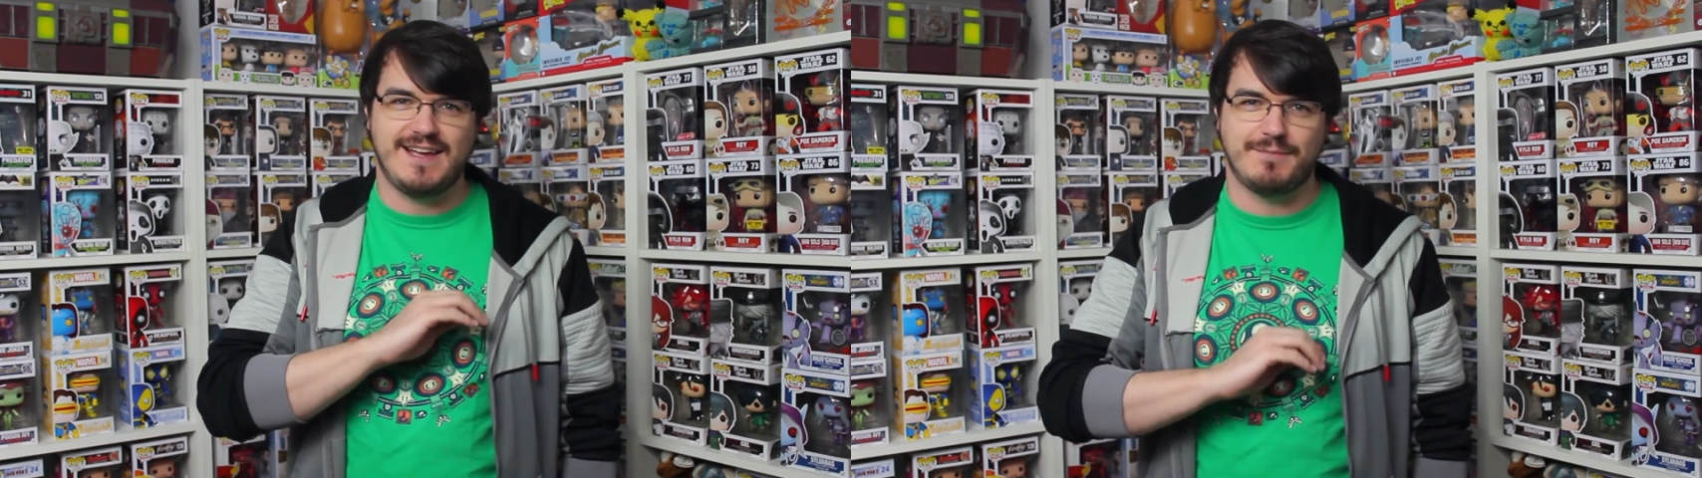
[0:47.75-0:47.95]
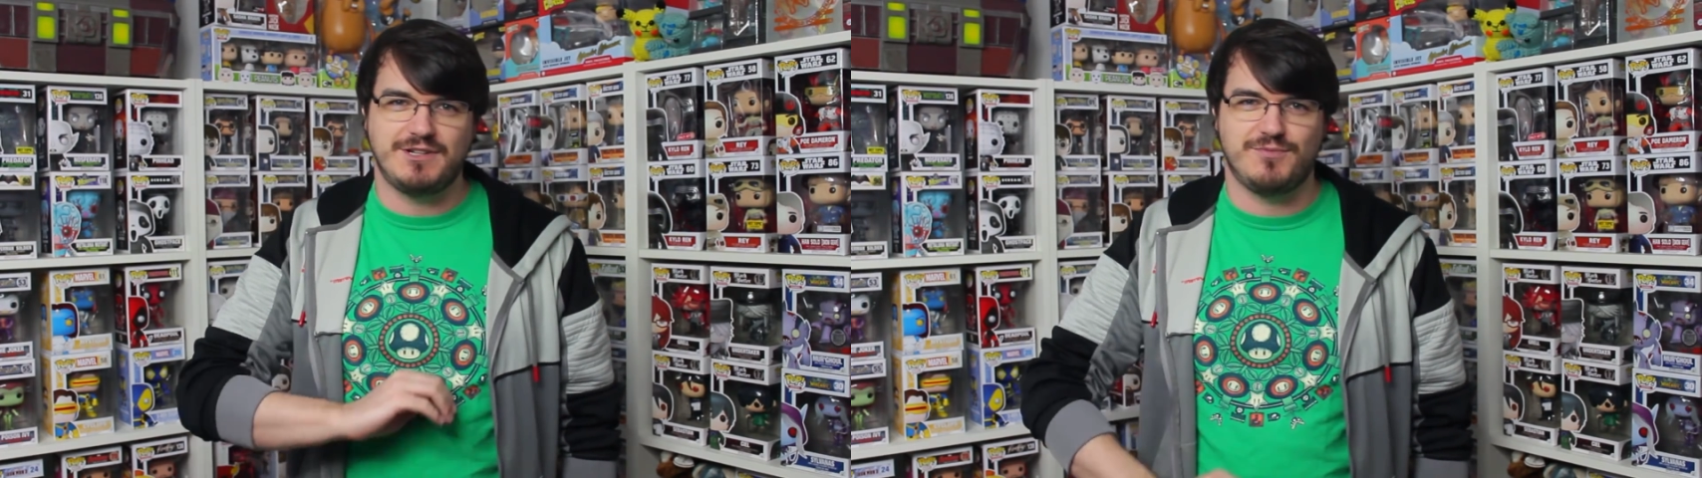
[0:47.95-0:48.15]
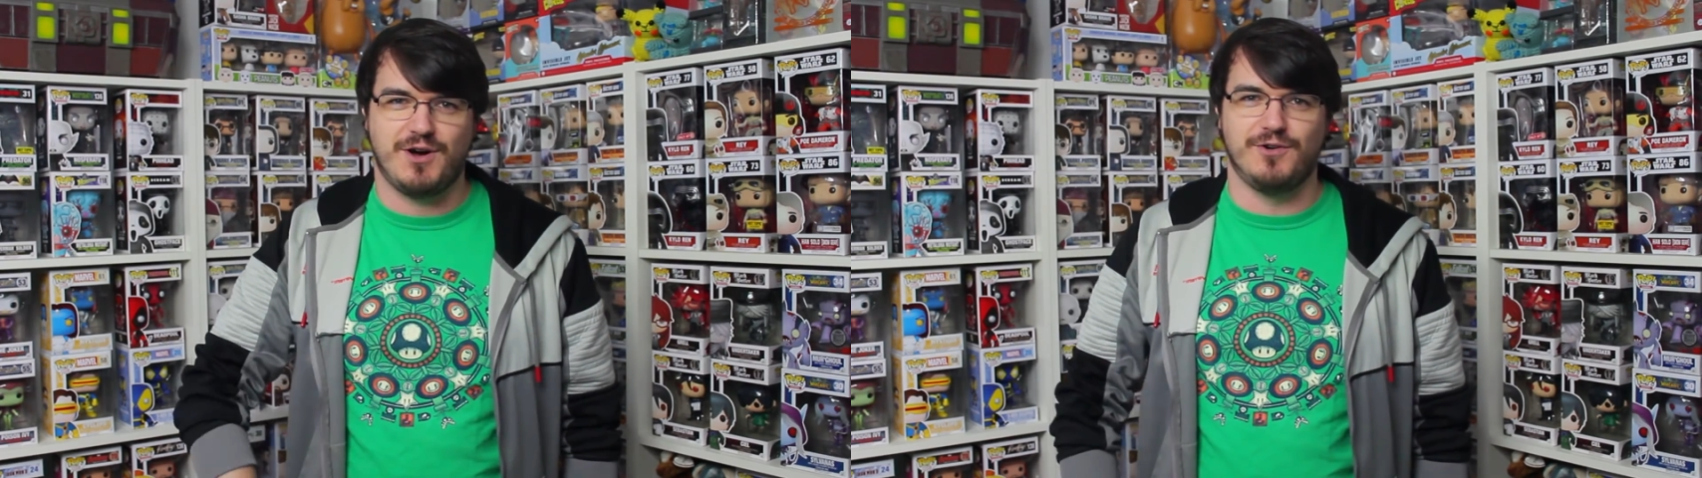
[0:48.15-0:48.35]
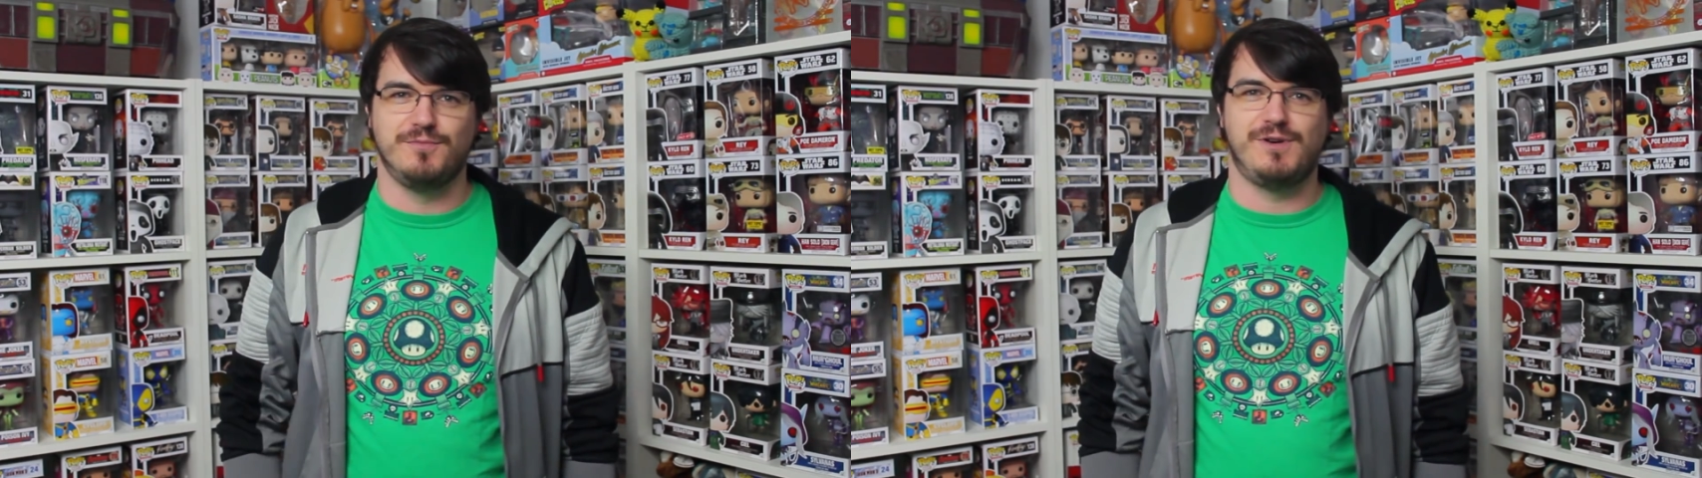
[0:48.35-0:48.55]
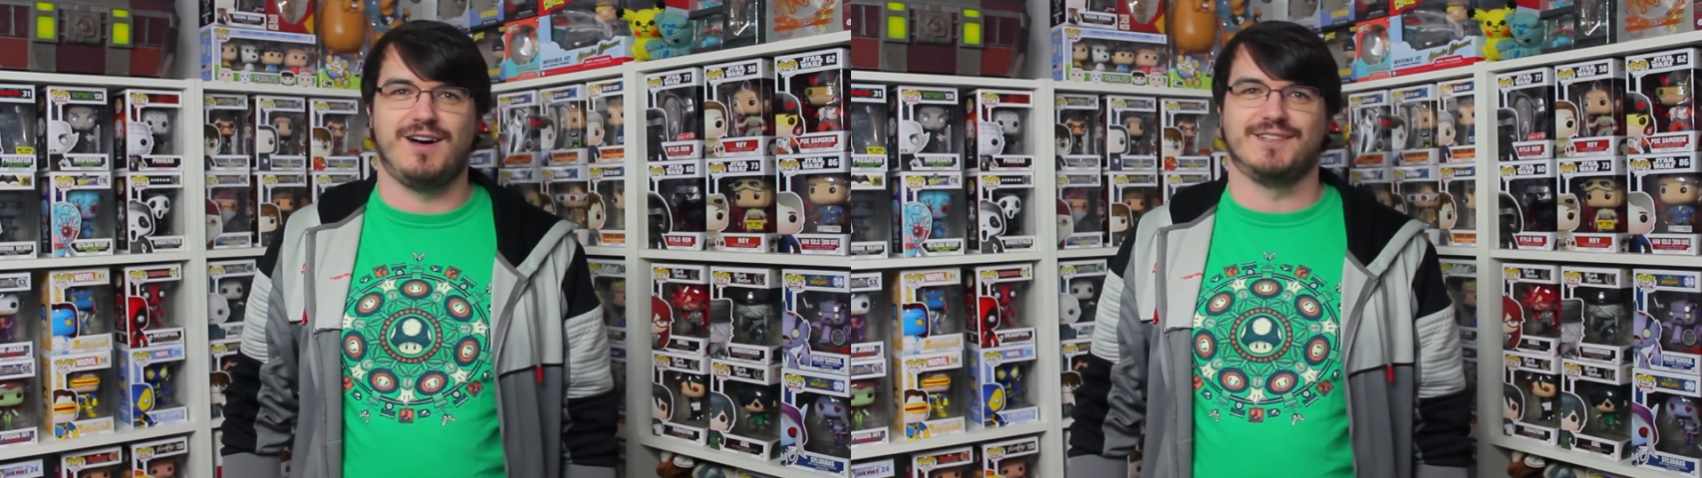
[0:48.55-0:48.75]
coming to a
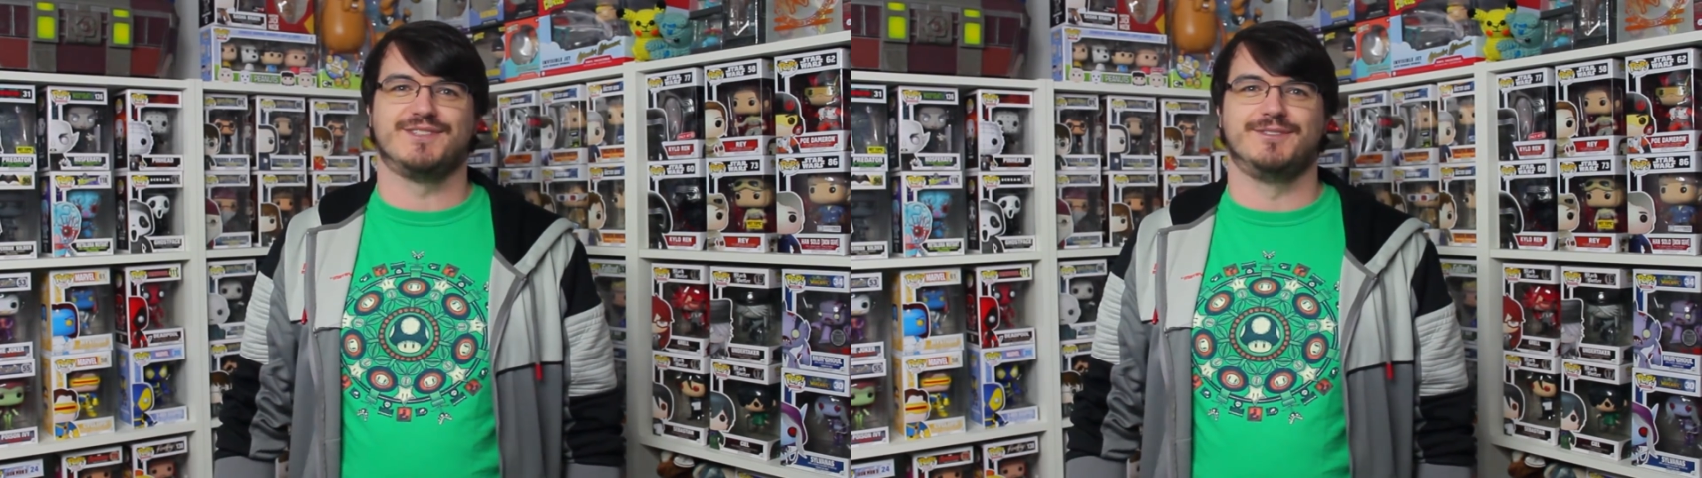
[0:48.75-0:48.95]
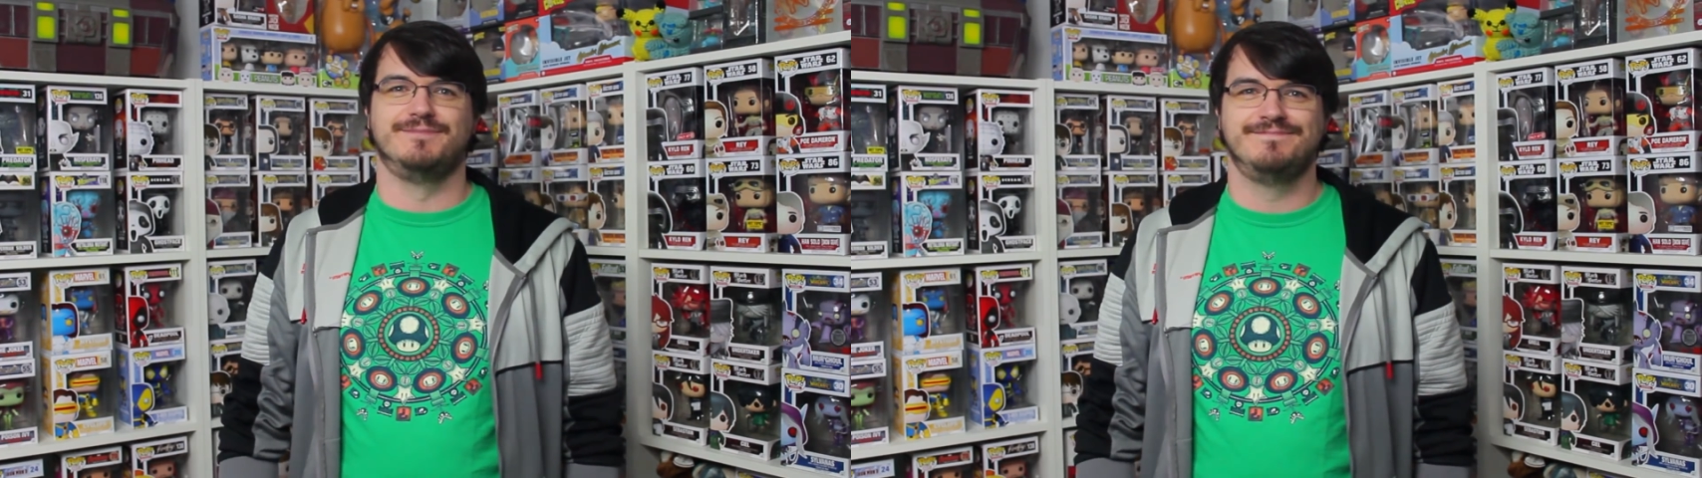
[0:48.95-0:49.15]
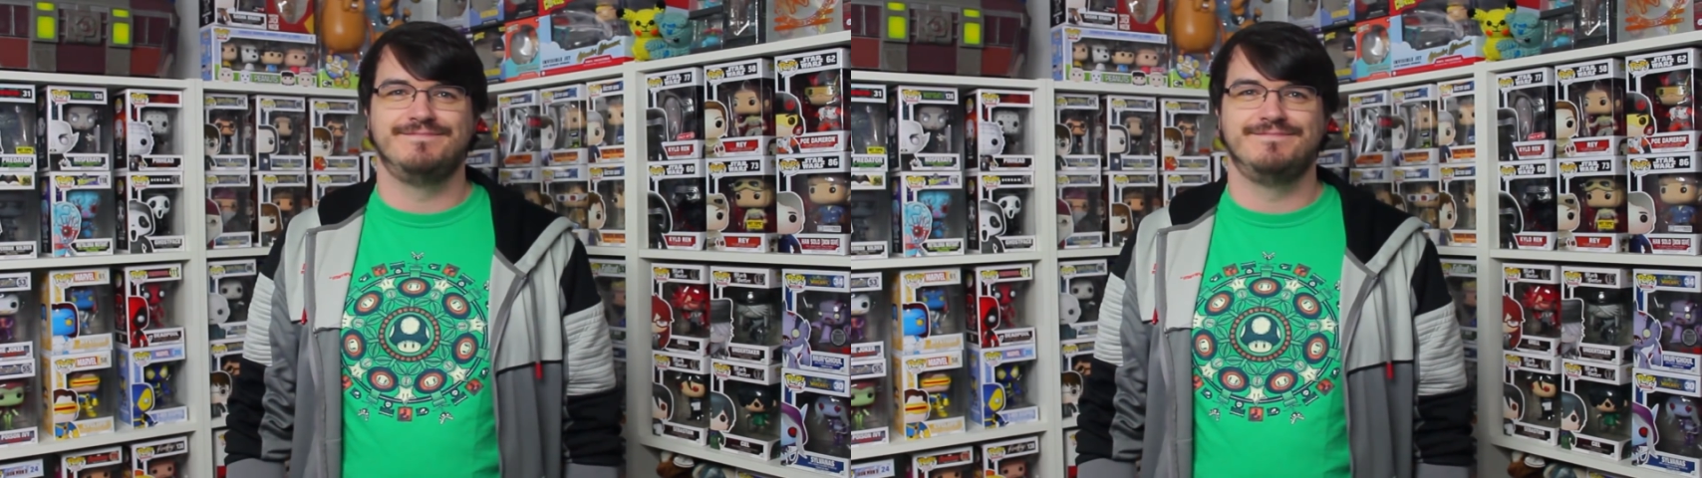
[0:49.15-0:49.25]
home console.